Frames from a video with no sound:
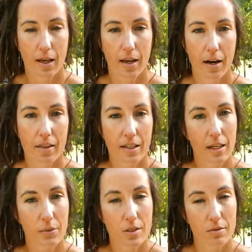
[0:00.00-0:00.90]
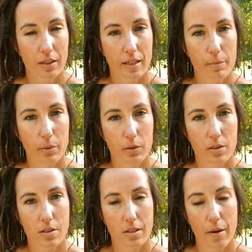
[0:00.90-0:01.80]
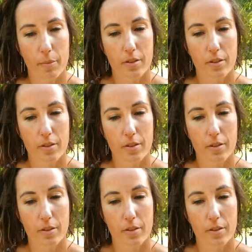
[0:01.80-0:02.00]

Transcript: and I think that was a really important step.